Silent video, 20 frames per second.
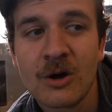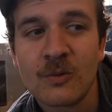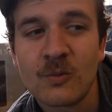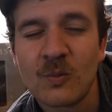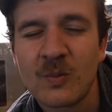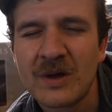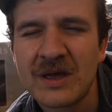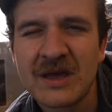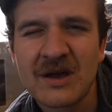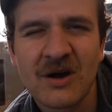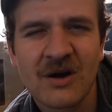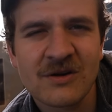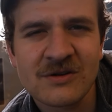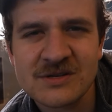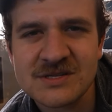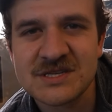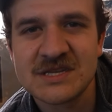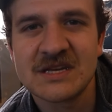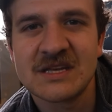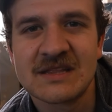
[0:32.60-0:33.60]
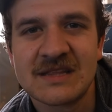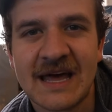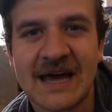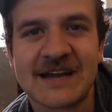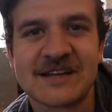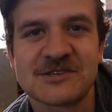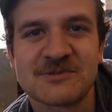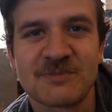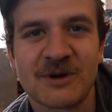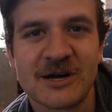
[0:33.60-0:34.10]
we aren't seeing
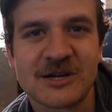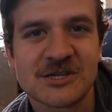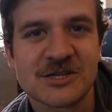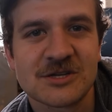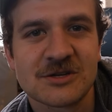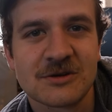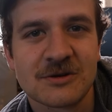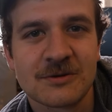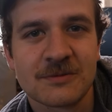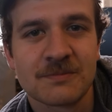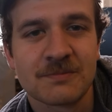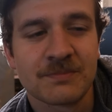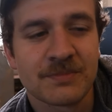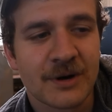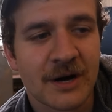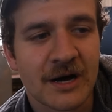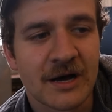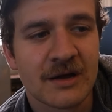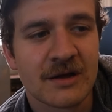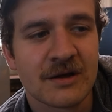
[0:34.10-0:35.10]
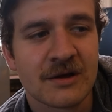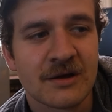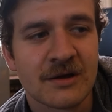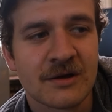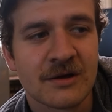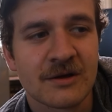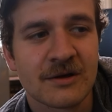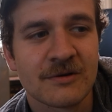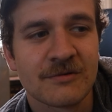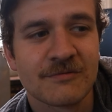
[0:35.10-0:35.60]
that as much. But
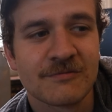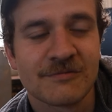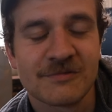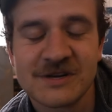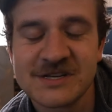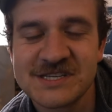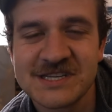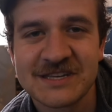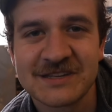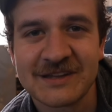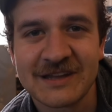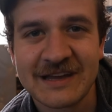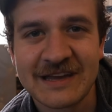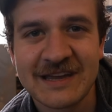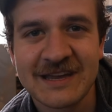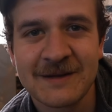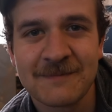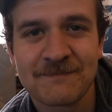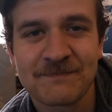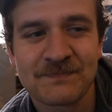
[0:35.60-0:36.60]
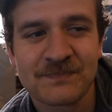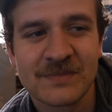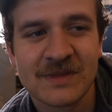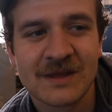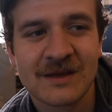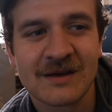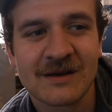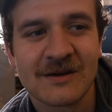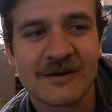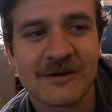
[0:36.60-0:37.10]
recently,
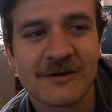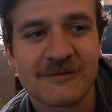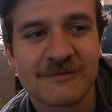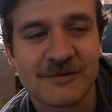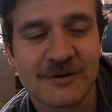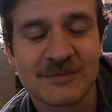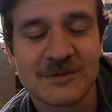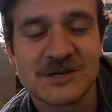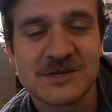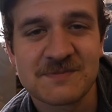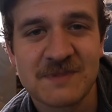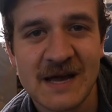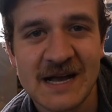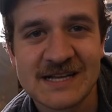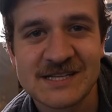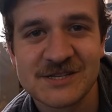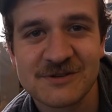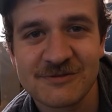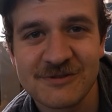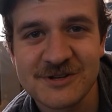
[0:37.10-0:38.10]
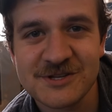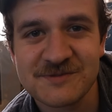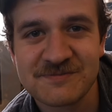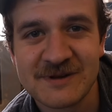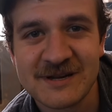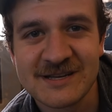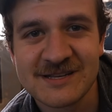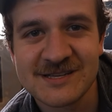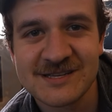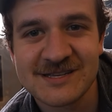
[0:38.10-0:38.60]
from this past
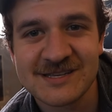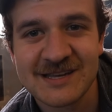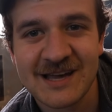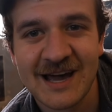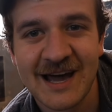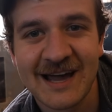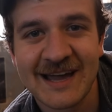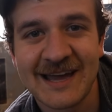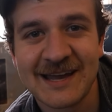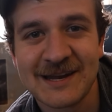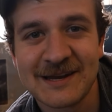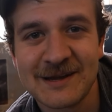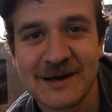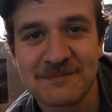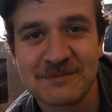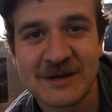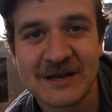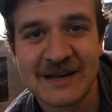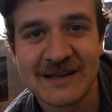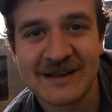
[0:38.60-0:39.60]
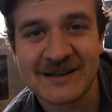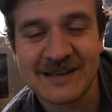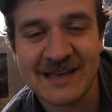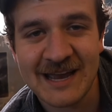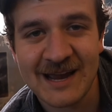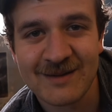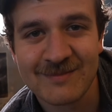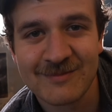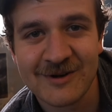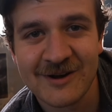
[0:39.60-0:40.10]
Christmas, I ended up getting a
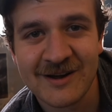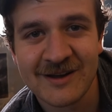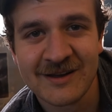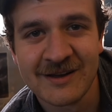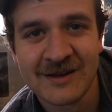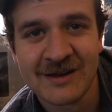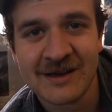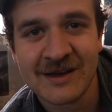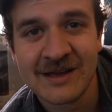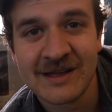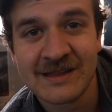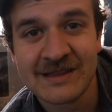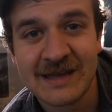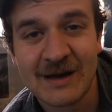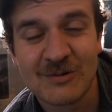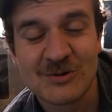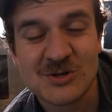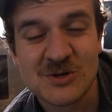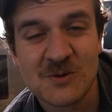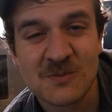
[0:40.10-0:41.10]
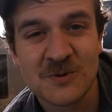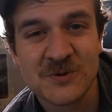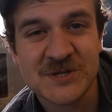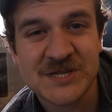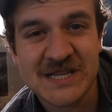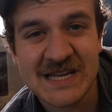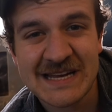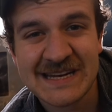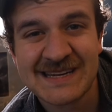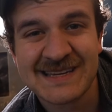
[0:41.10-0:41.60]
camera that was
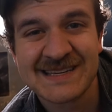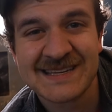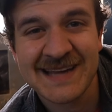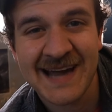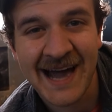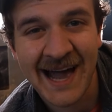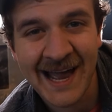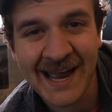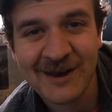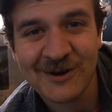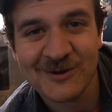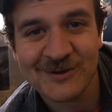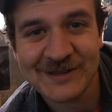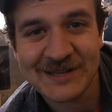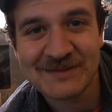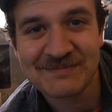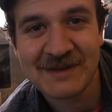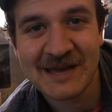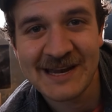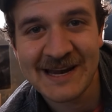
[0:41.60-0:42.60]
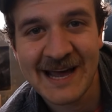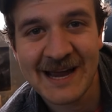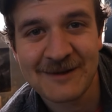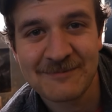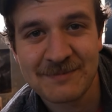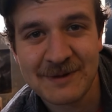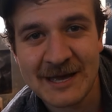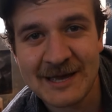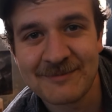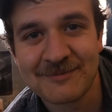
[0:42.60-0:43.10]
almost entirely made out
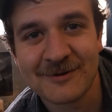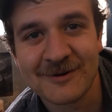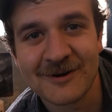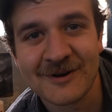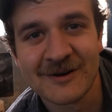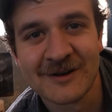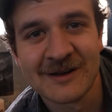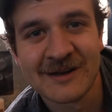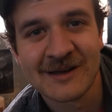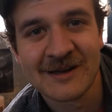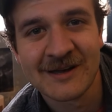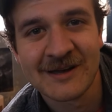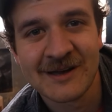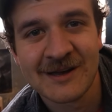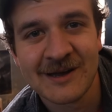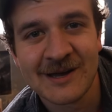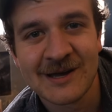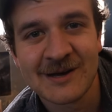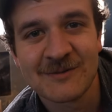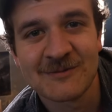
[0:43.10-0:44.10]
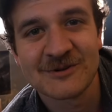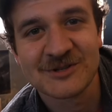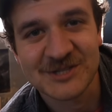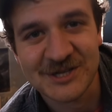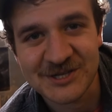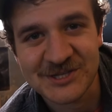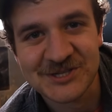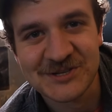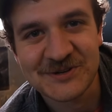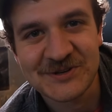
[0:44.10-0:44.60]
of paper, which
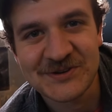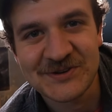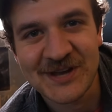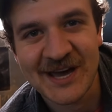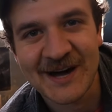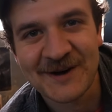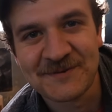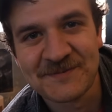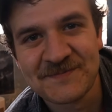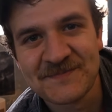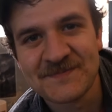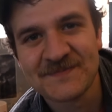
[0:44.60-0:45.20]
I'll show you now.